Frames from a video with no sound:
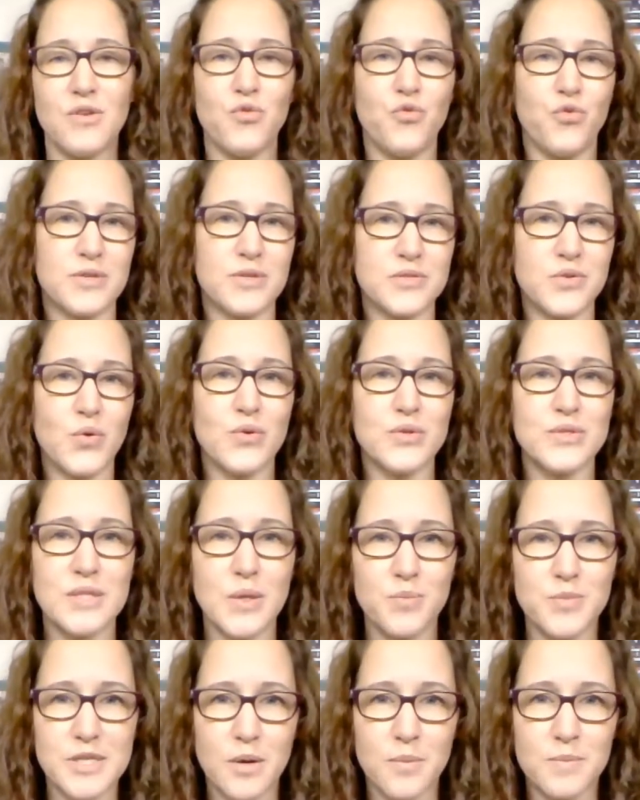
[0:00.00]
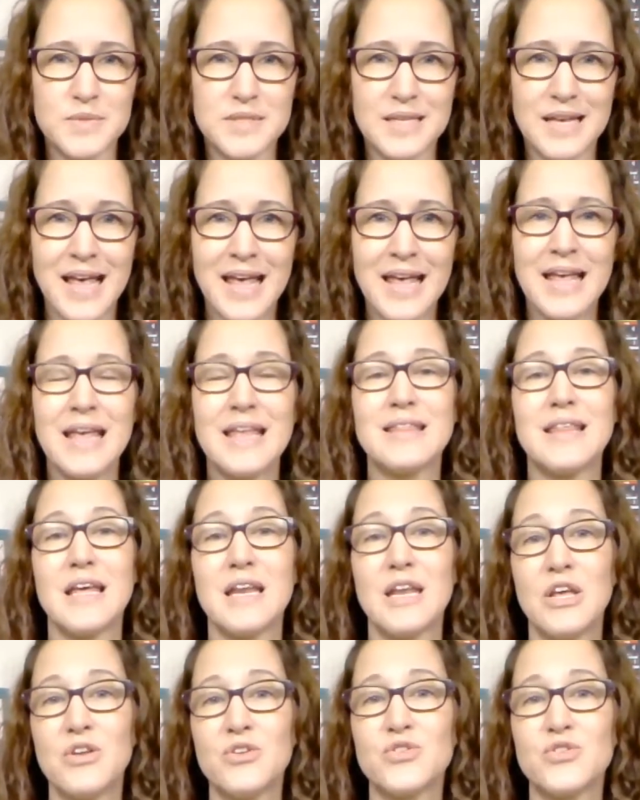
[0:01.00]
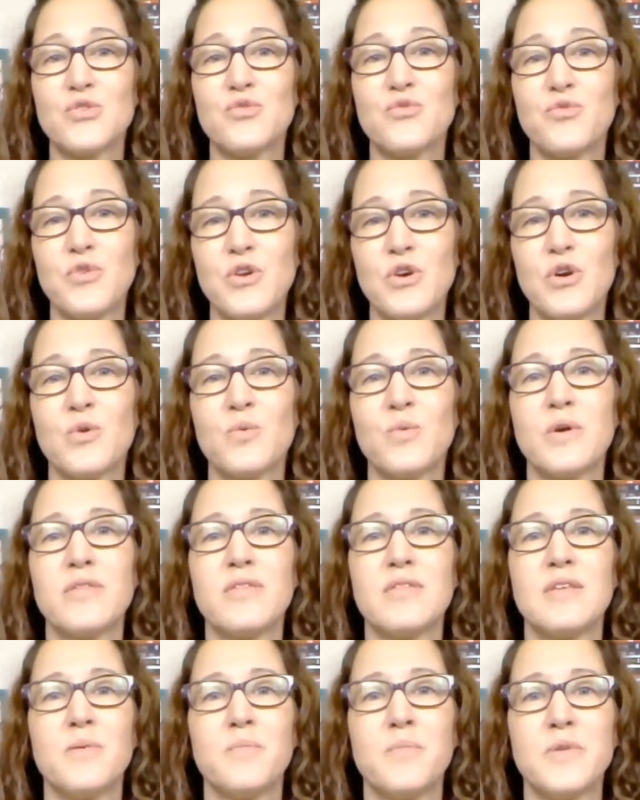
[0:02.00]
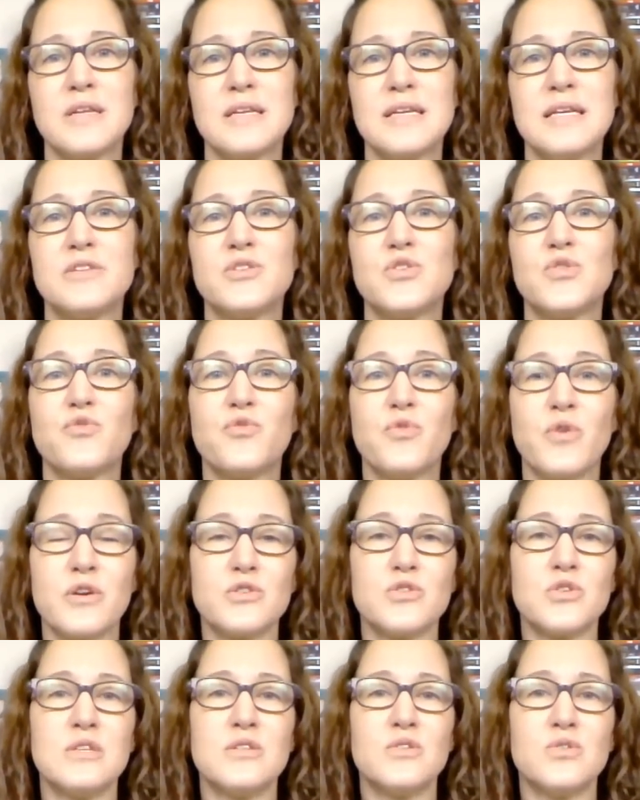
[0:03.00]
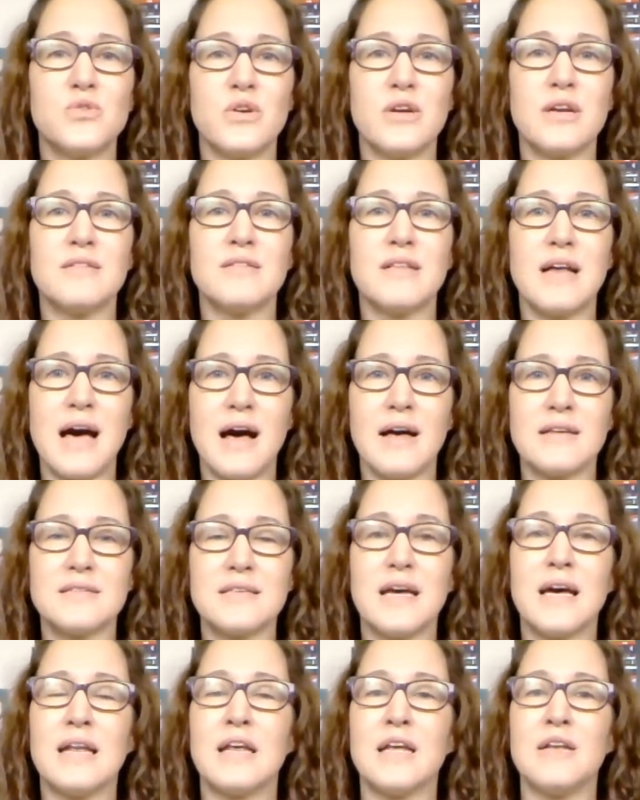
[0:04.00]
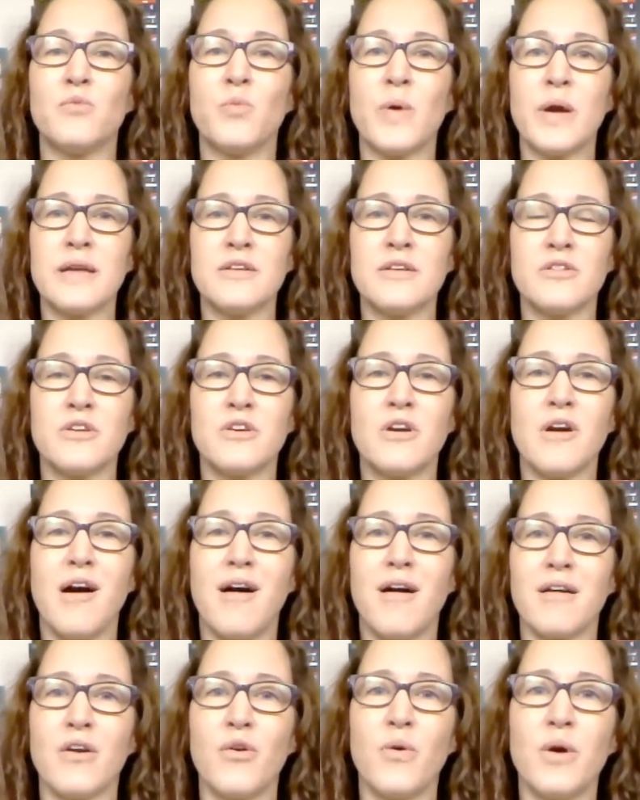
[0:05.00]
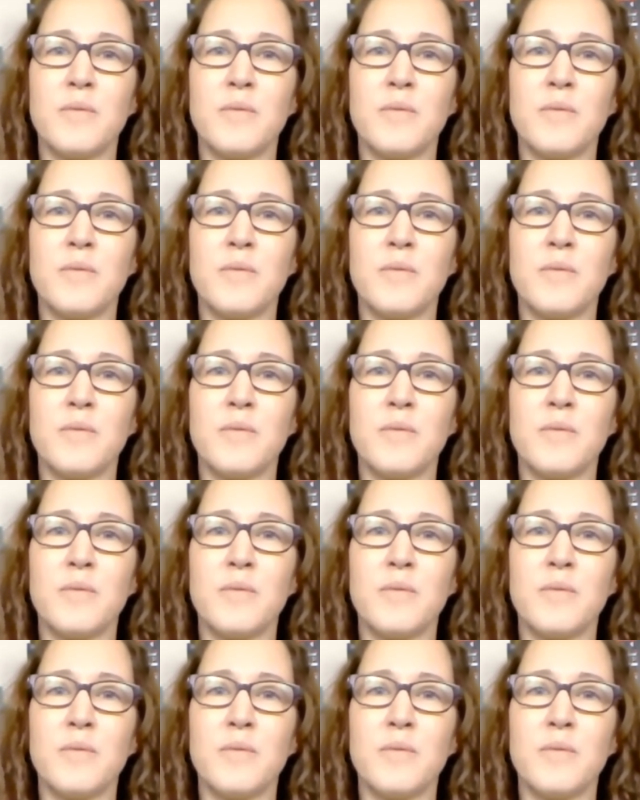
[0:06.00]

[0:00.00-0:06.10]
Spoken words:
physical symptoms that interfere with the ability to function during class on a regular, ongoing